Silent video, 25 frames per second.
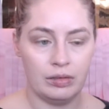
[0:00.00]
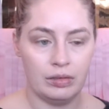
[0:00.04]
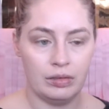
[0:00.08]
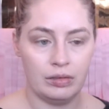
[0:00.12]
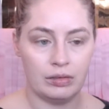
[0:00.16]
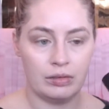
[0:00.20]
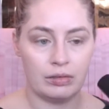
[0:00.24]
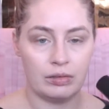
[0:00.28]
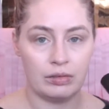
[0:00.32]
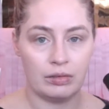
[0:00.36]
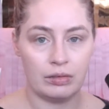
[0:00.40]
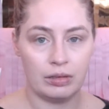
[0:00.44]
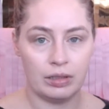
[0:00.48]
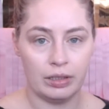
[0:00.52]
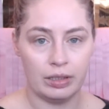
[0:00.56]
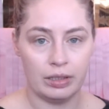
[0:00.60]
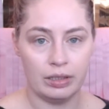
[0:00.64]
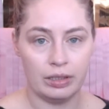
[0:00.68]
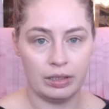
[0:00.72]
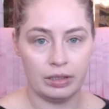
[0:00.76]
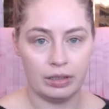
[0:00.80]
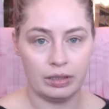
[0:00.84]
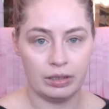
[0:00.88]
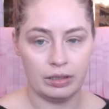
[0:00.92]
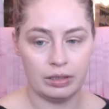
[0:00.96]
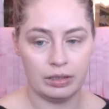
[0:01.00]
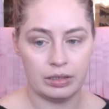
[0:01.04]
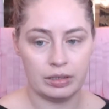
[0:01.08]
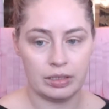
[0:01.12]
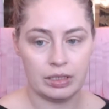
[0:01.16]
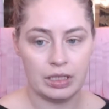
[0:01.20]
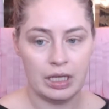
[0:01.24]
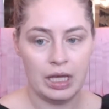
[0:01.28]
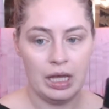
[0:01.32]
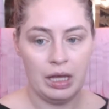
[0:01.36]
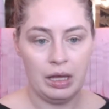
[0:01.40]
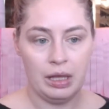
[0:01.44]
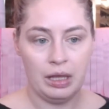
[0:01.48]
Ridiculous.
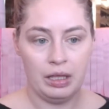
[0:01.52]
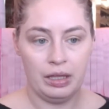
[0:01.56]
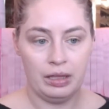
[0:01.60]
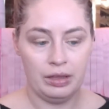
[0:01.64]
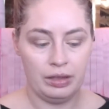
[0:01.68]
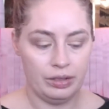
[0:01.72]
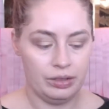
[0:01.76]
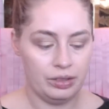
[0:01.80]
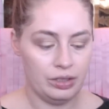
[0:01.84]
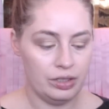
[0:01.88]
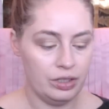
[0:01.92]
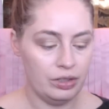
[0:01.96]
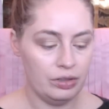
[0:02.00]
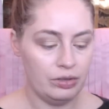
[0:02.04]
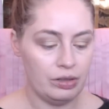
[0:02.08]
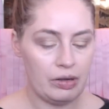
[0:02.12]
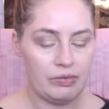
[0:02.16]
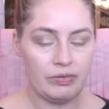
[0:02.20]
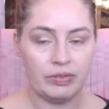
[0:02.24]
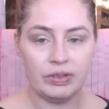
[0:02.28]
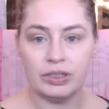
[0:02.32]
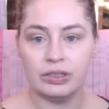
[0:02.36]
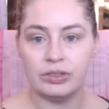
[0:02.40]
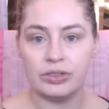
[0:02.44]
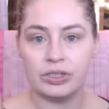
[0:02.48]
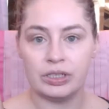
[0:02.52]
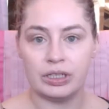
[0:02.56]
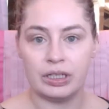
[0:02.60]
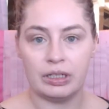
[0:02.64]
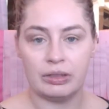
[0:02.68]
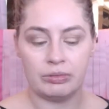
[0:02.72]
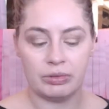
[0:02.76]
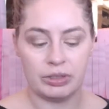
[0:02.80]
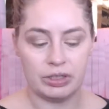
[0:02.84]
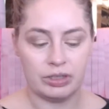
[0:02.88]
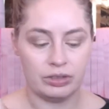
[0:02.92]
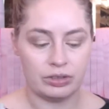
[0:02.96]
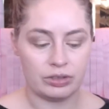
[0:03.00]
The New Evolution that I'm
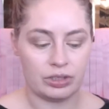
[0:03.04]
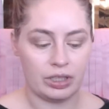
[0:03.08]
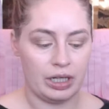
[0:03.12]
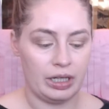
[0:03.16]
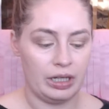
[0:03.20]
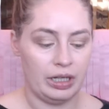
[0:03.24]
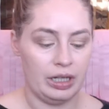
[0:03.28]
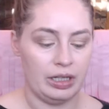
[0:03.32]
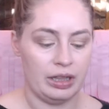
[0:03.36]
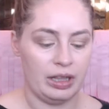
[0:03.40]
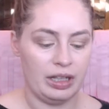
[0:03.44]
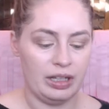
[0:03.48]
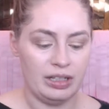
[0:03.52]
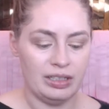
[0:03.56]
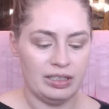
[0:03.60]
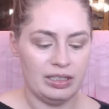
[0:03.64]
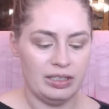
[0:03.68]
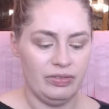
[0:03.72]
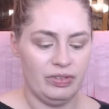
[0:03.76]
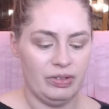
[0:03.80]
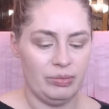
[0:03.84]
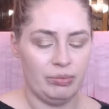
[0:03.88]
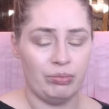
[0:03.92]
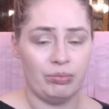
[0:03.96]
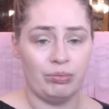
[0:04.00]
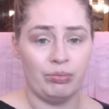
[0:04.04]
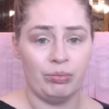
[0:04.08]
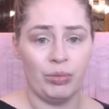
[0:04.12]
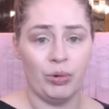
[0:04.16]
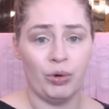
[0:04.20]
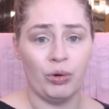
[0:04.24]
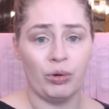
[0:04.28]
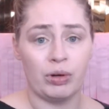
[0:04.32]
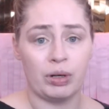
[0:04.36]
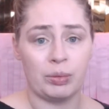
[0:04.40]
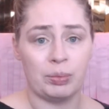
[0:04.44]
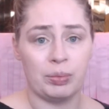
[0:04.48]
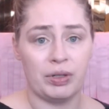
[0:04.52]
going to try, I think it's even
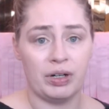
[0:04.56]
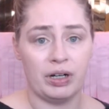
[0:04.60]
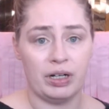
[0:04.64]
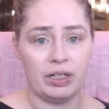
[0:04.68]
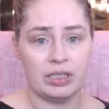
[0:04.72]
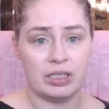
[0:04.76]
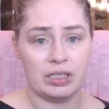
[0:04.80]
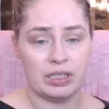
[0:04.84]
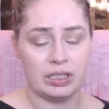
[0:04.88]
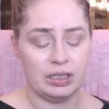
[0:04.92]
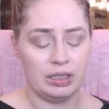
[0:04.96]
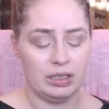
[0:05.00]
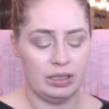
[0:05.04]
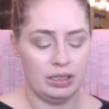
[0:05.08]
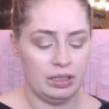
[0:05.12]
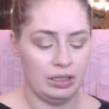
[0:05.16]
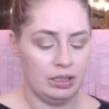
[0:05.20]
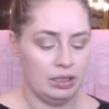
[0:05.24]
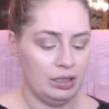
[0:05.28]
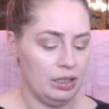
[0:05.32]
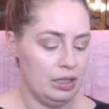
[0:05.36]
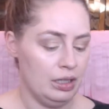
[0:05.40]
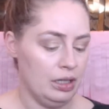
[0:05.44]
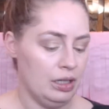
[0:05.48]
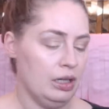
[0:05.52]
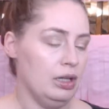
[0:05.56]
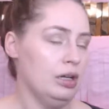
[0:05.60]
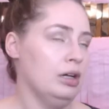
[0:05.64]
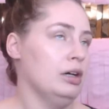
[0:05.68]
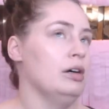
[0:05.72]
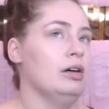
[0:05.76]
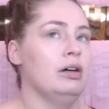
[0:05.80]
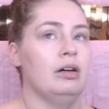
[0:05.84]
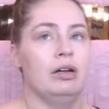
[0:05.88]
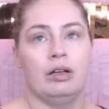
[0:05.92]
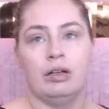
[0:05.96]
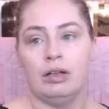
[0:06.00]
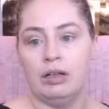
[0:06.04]
more pricey.
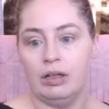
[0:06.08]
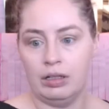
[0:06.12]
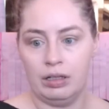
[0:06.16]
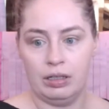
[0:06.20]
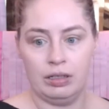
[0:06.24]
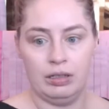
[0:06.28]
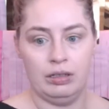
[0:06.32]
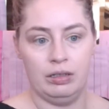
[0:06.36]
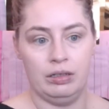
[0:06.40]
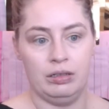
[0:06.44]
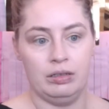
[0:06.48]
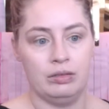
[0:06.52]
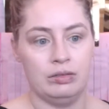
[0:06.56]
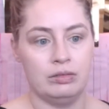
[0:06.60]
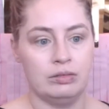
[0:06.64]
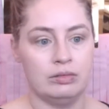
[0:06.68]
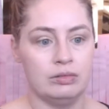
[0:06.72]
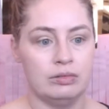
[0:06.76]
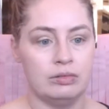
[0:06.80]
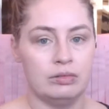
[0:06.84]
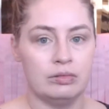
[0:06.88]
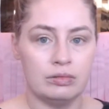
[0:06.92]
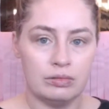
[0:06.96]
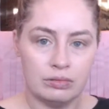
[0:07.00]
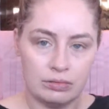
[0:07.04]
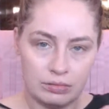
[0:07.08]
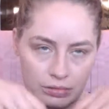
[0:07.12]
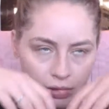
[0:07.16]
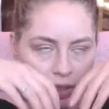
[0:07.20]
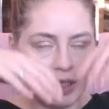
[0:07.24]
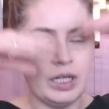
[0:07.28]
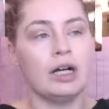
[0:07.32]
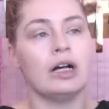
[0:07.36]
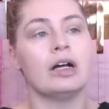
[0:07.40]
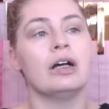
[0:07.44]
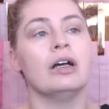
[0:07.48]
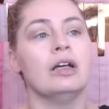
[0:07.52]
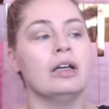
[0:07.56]
Ugh.
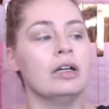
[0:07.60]
Why?